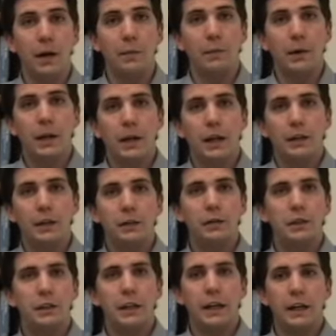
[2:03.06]
up. They're
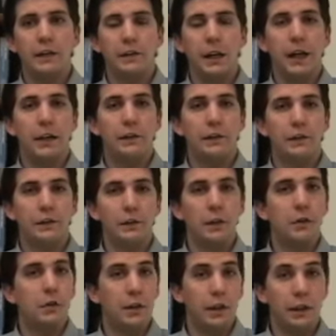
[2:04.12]
looking at us as
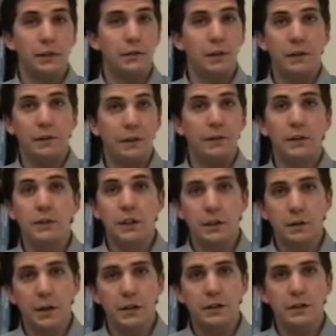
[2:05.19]
a civic
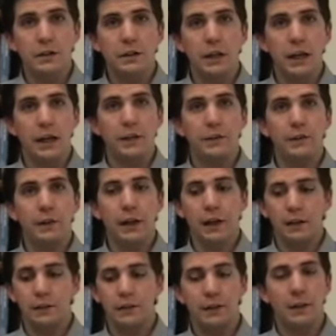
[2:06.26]
generation, as
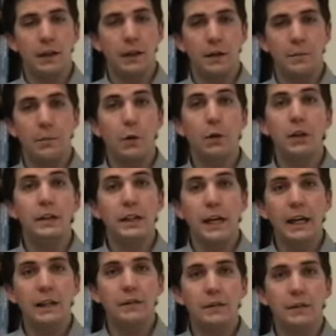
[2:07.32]
more
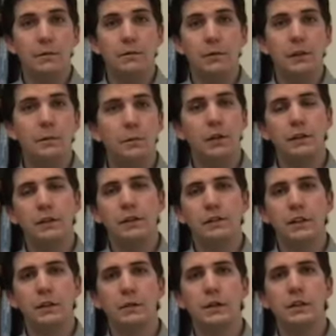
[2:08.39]
engaged than previous
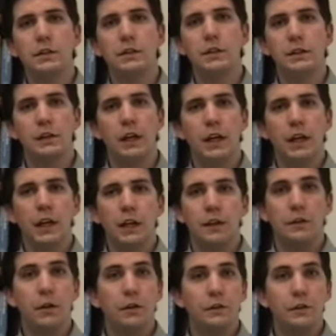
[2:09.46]
generations.
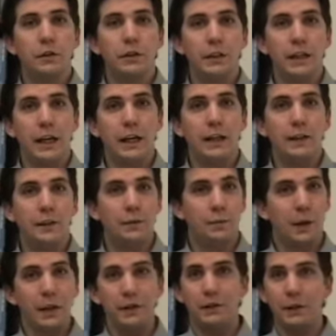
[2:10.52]
They're also looking at us
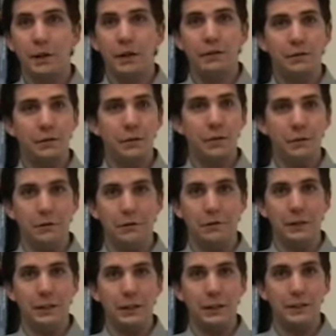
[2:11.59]
based off of
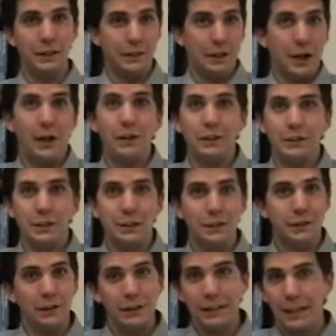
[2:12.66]
the
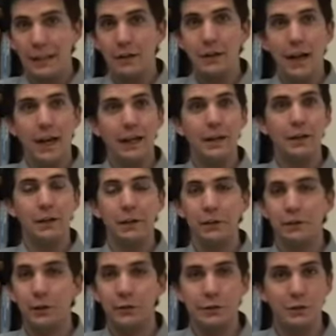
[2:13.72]
technologies and the internet and our
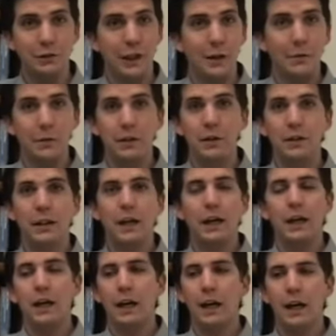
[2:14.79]
social network,
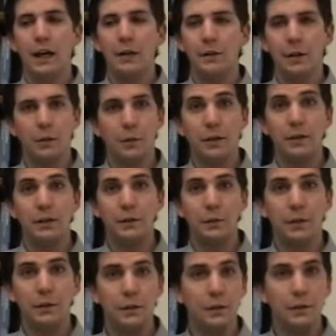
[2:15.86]
our abilities to be
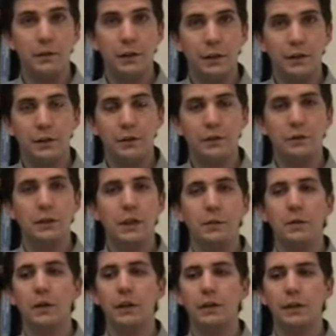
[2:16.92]
able to use these social
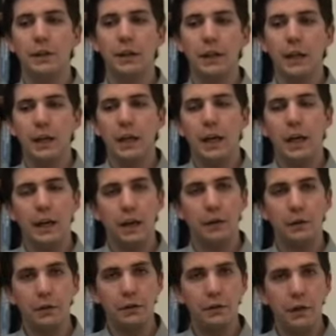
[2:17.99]
networks and
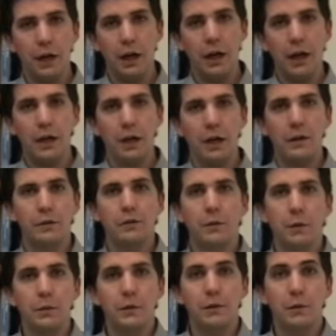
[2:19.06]
other
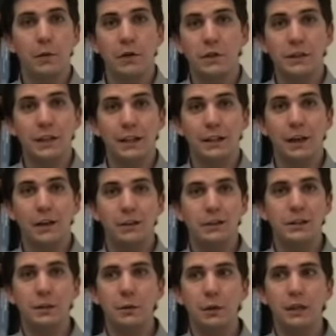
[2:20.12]
forms of emerging
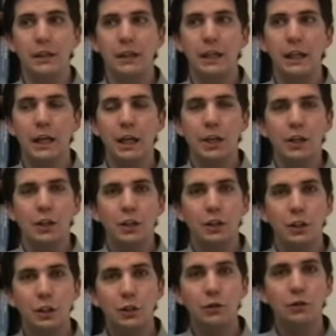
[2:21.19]
technology to really
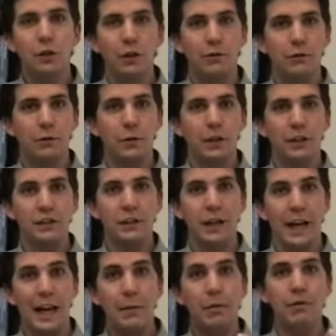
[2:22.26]
use our voice
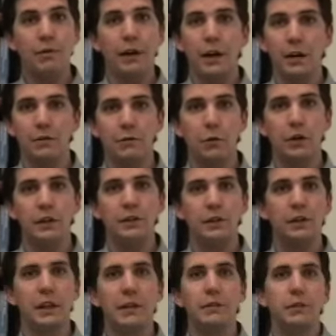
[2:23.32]
and amplify our voice to
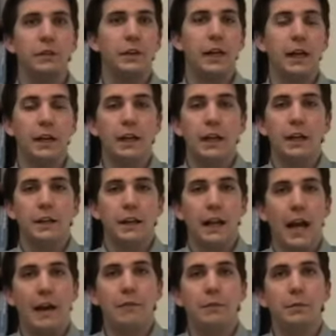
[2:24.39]
levels that
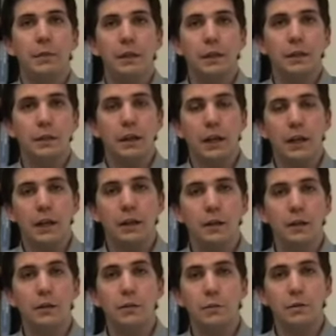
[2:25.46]
haven't been
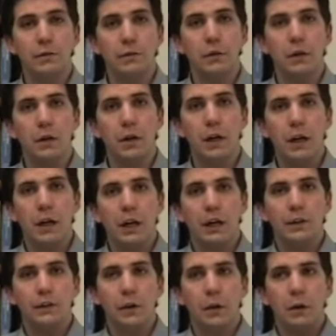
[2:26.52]
heard before.
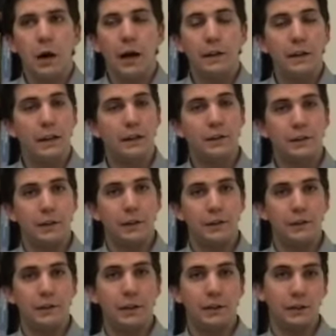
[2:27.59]
So I think
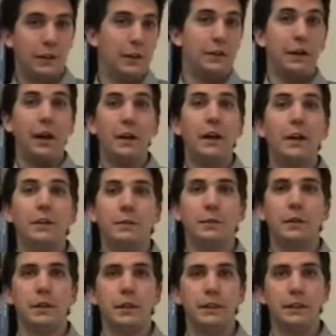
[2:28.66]
it's on us
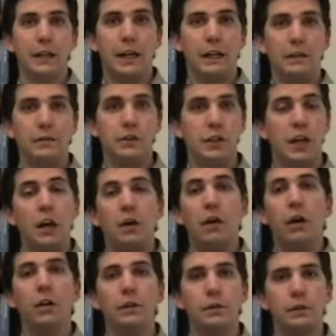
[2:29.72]
really to kind of share
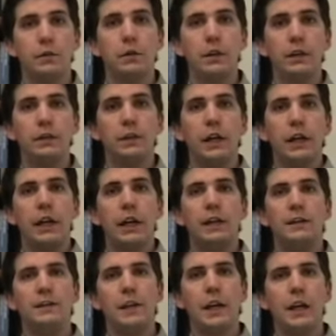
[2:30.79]
our stories
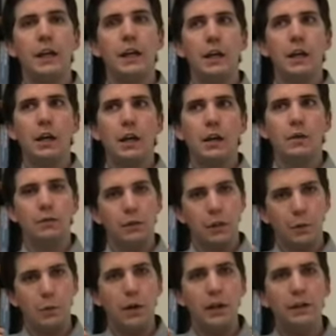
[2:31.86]
and say,
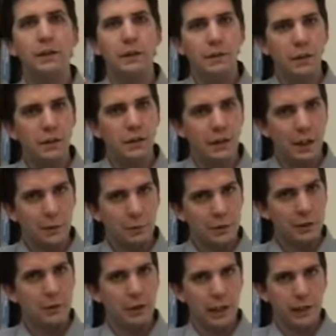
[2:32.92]
what is the vision that
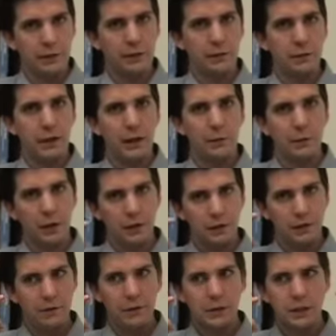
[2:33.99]
we would like to create? What is
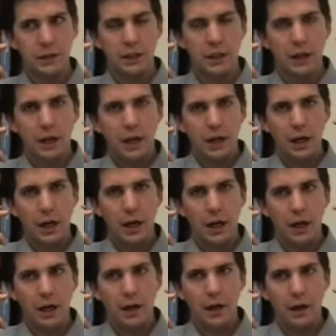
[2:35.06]
the vision
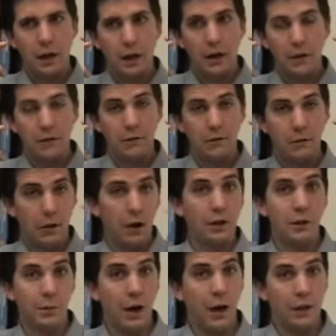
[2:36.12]
of our
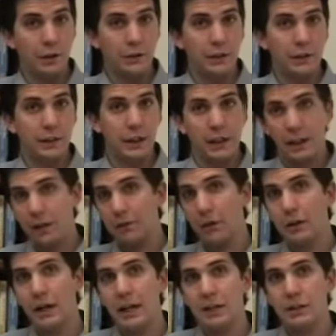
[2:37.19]
democracy and of
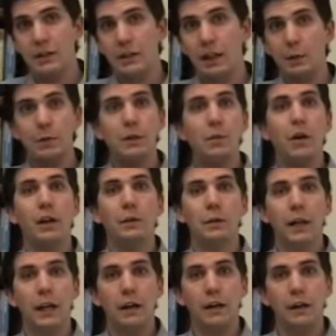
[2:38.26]
our nation that we want to
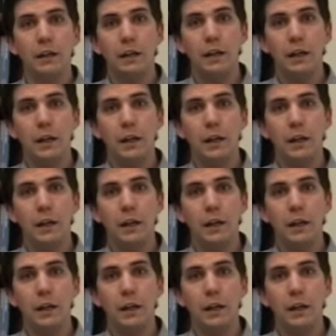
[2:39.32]
inherit?